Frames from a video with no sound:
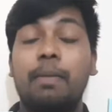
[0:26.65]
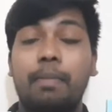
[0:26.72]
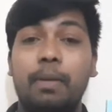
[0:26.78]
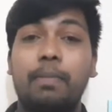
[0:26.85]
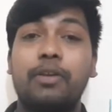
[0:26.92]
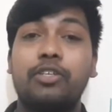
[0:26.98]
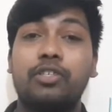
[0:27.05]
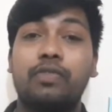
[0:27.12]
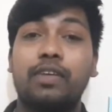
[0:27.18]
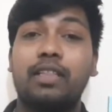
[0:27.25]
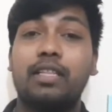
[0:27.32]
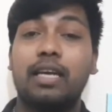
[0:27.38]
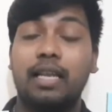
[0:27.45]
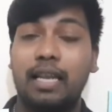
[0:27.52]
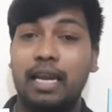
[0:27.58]
published
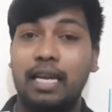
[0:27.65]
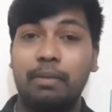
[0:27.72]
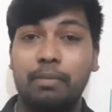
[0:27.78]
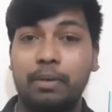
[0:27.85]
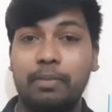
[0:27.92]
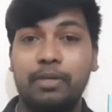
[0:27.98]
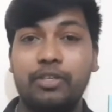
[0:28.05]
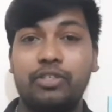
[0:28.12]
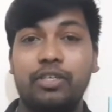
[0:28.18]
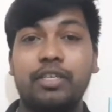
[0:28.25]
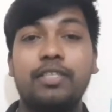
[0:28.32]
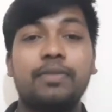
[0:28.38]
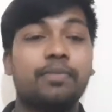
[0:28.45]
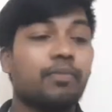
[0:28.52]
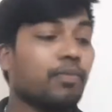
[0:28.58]
with Kalyani
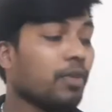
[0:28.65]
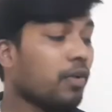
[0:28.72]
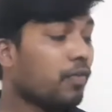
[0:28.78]
Publishers.